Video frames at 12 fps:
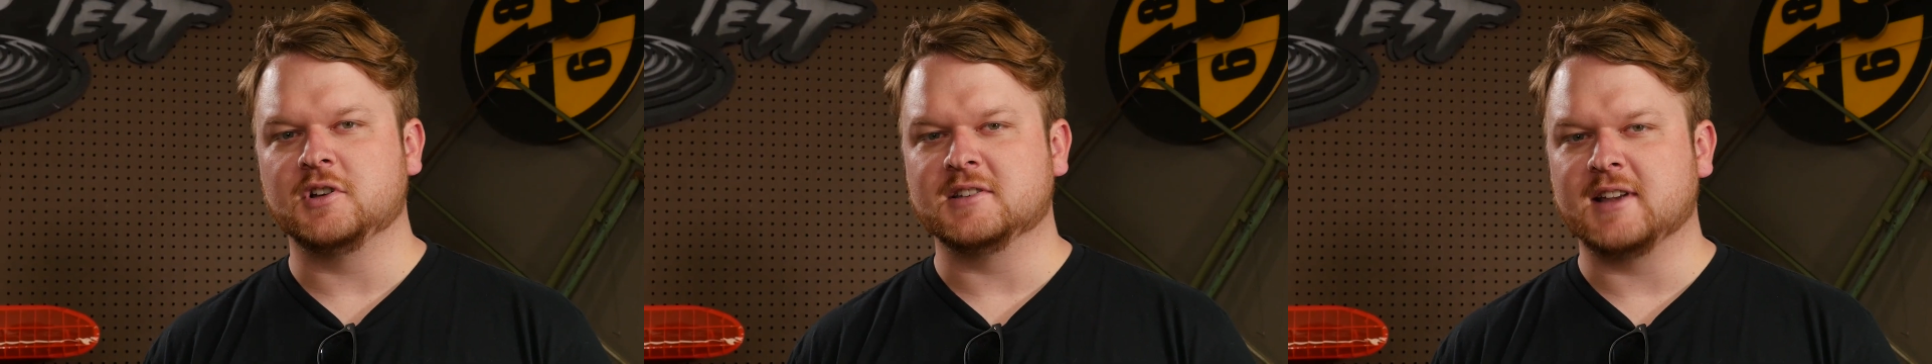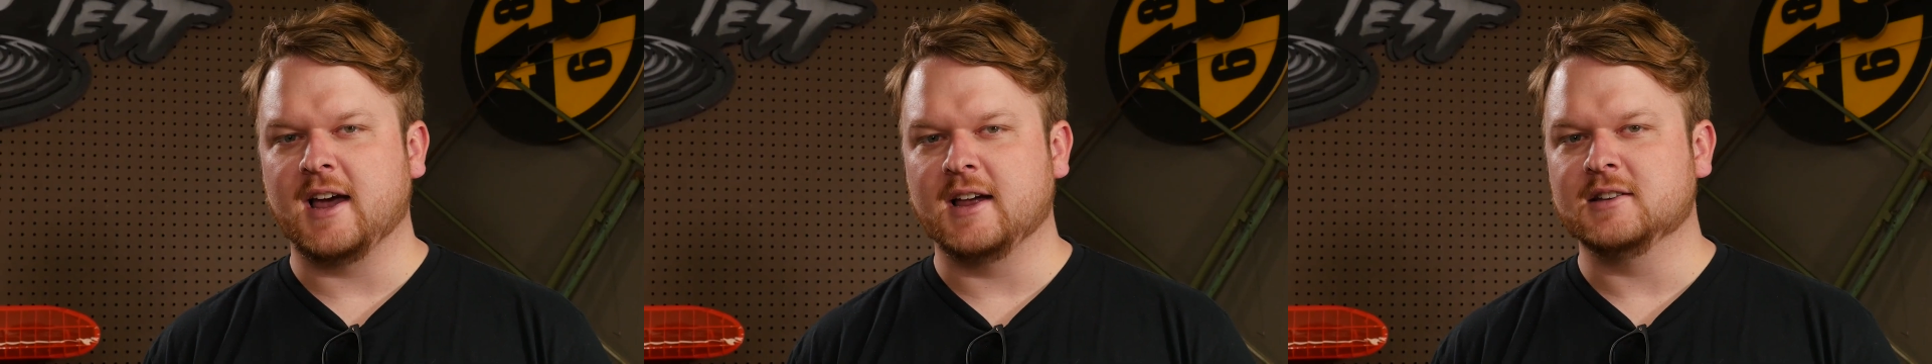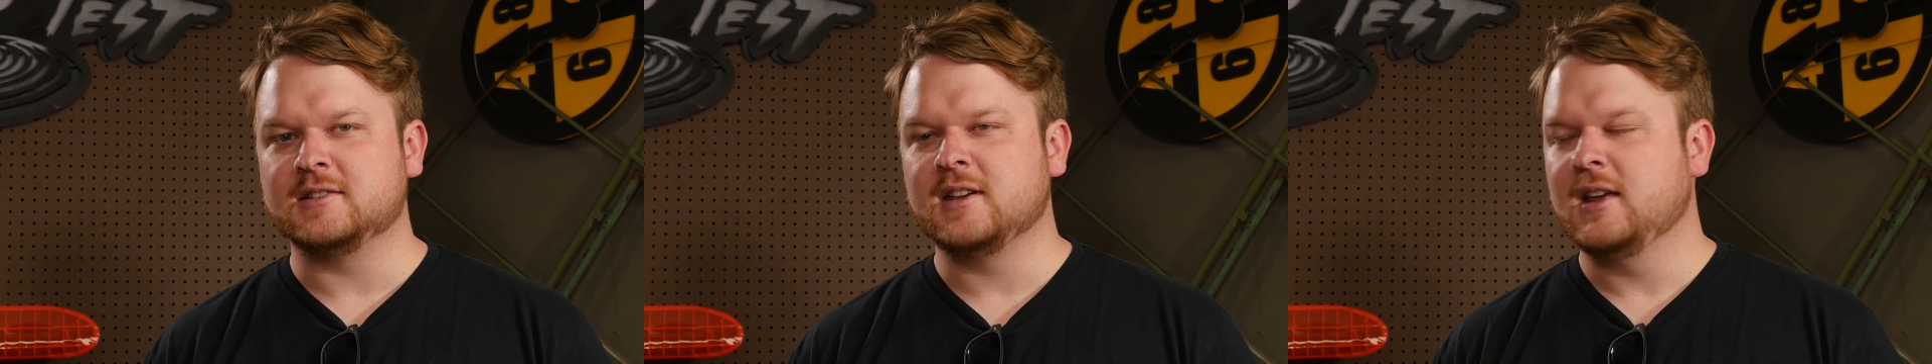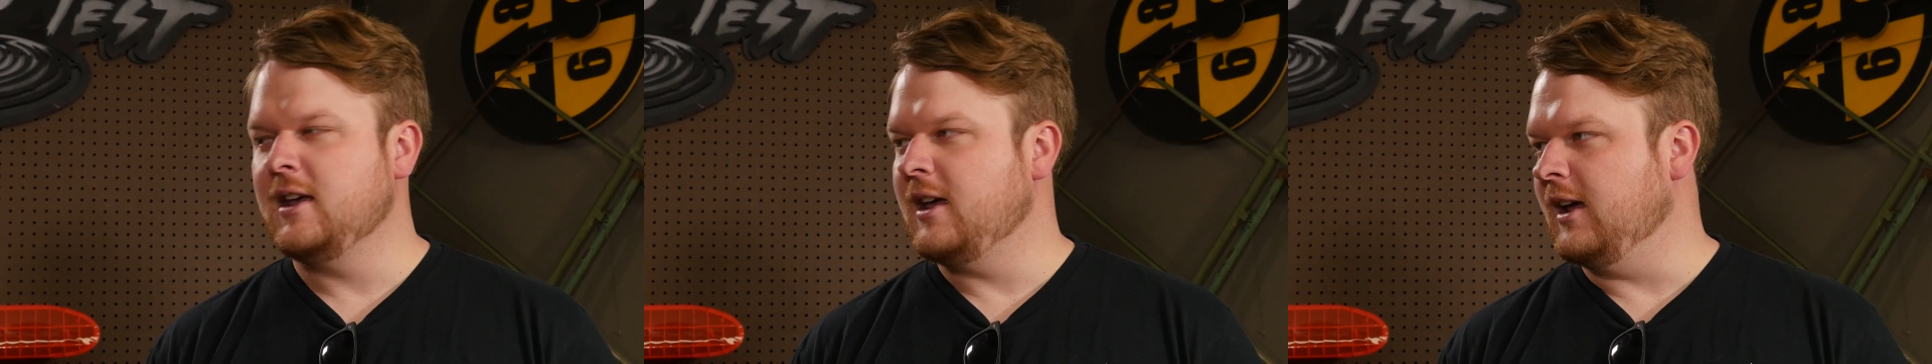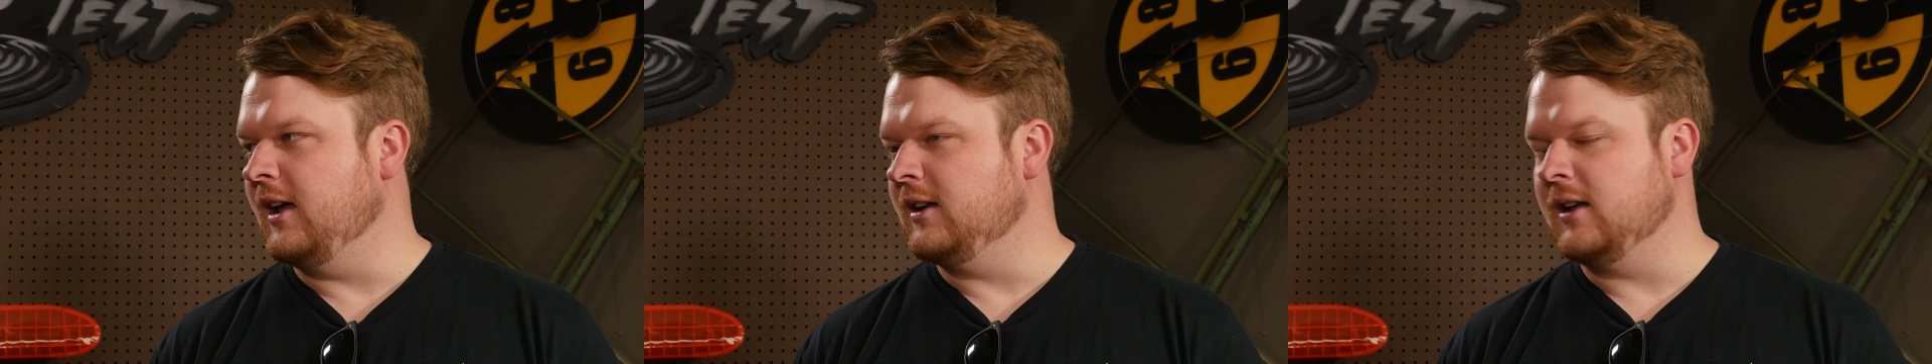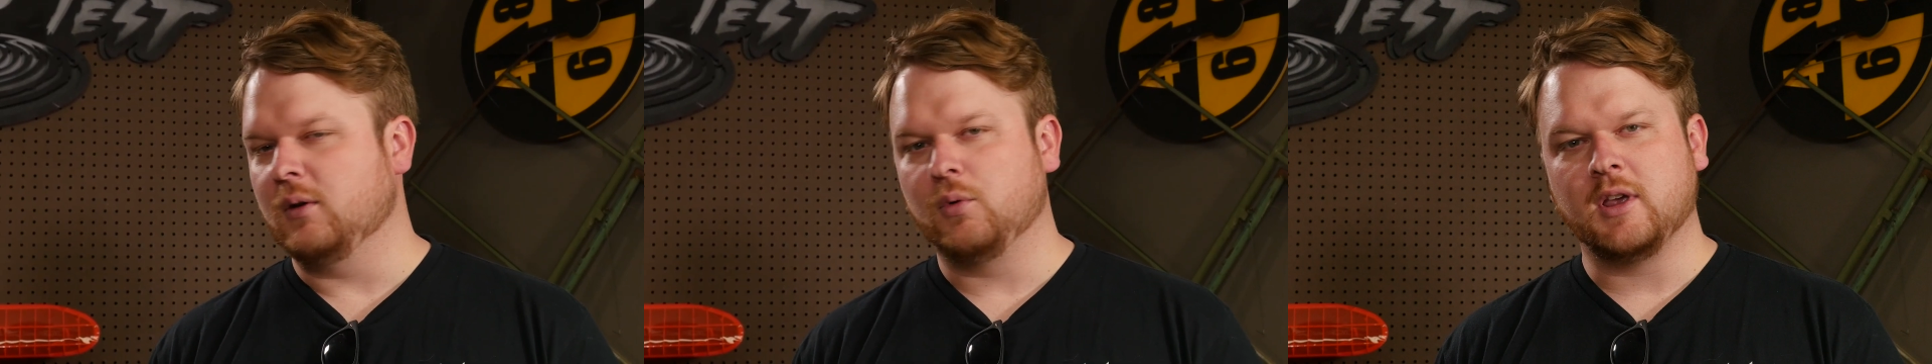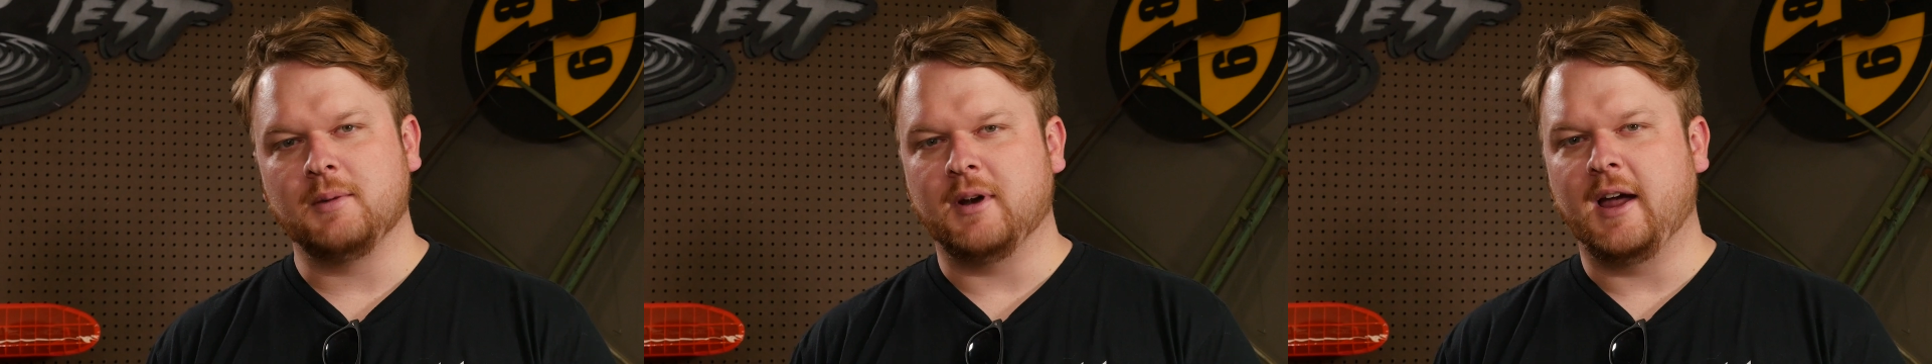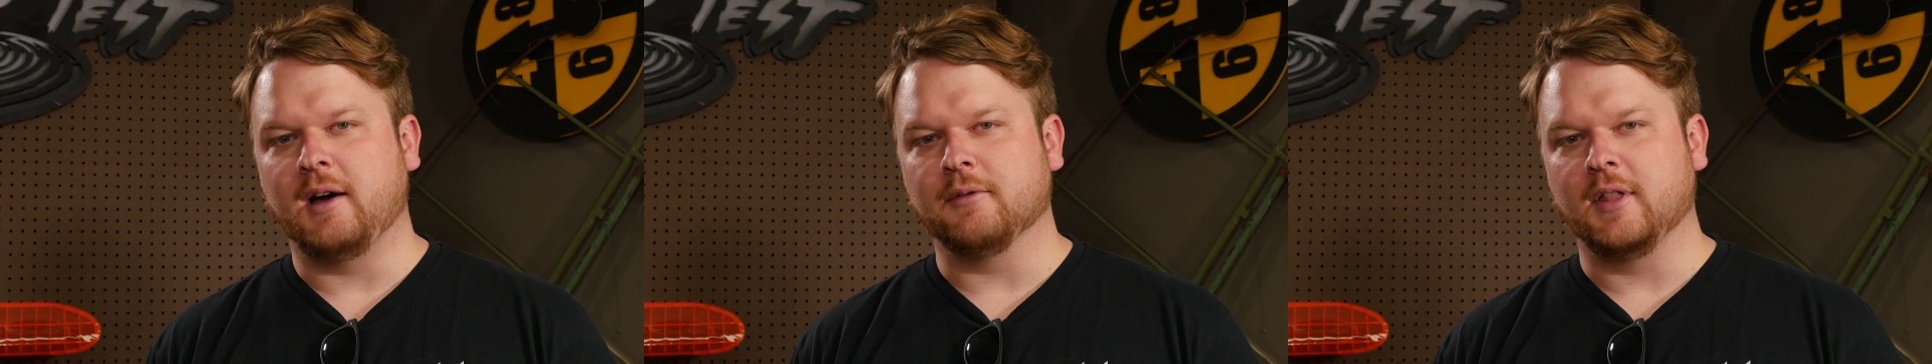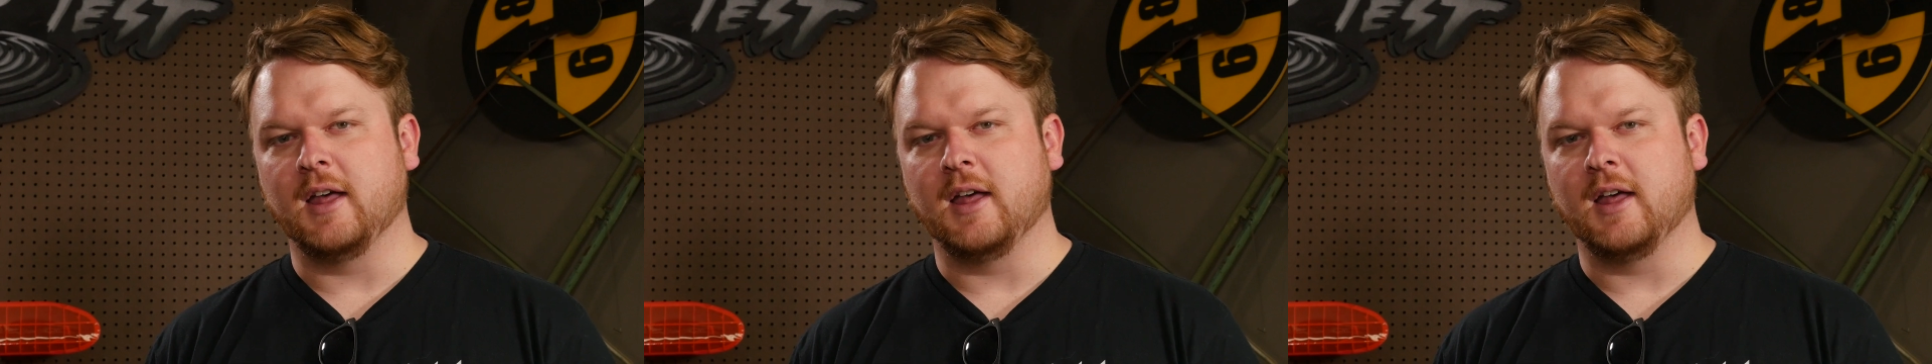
designs and uh, we'll keep an eye out for